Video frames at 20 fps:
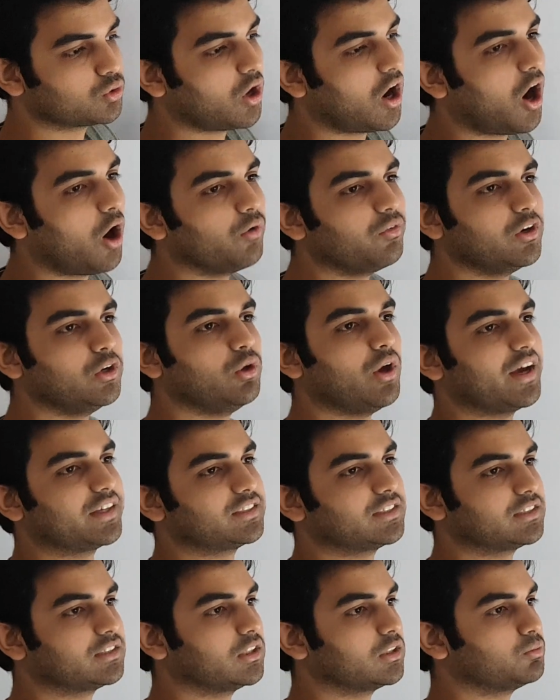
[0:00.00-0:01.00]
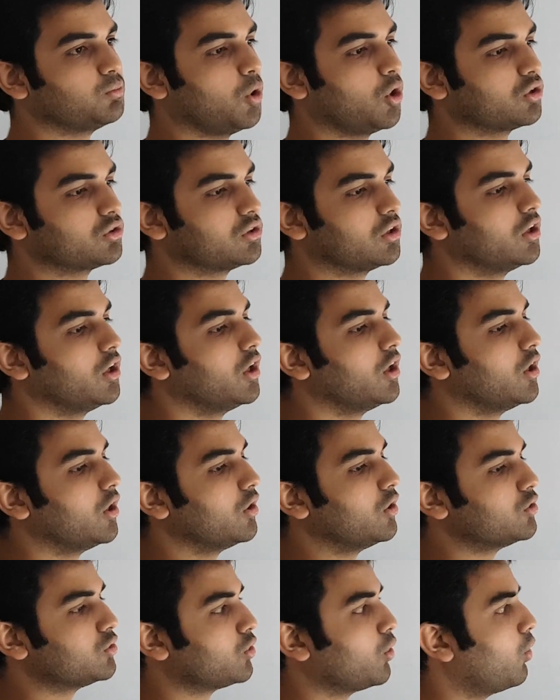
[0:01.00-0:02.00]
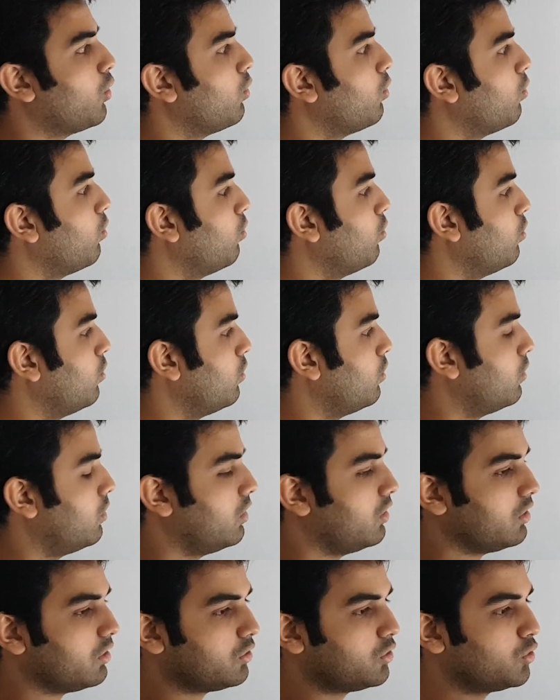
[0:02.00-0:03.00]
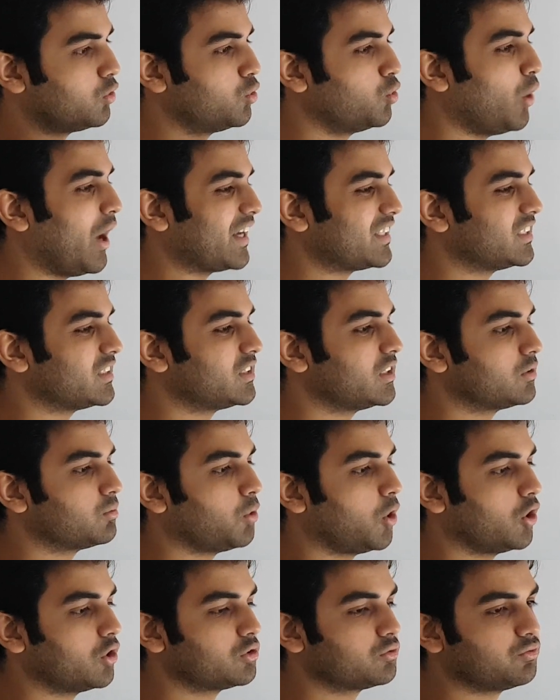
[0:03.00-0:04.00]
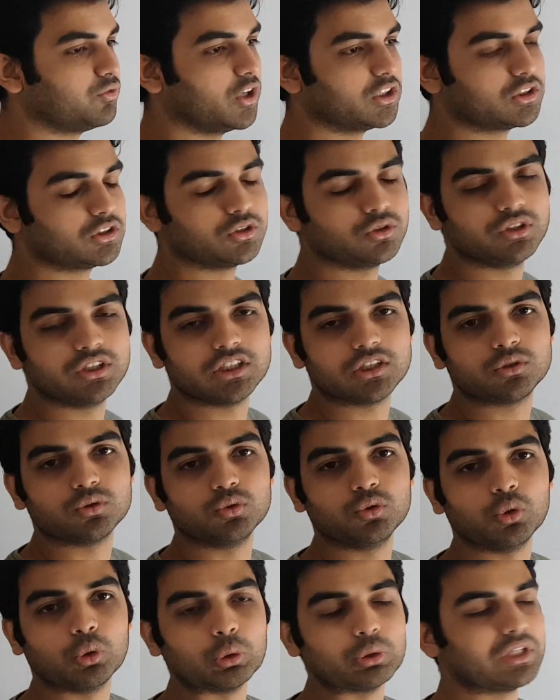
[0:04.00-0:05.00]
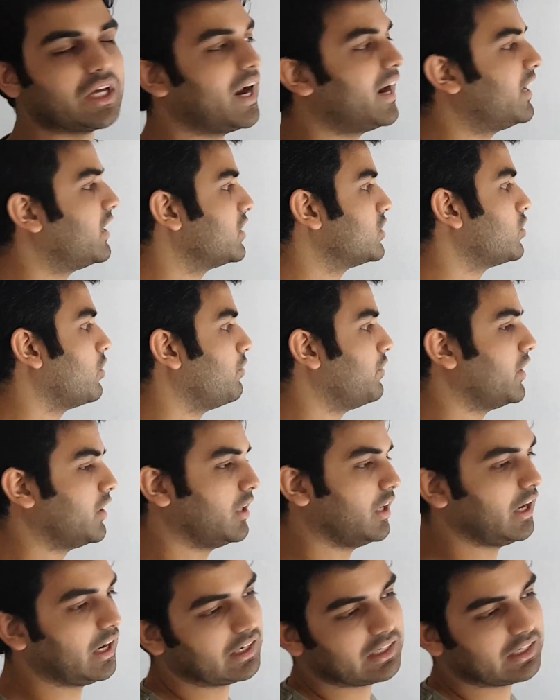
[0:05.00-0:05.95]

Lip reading: So how will you access this box? So to access this box, first you need to know the address of it.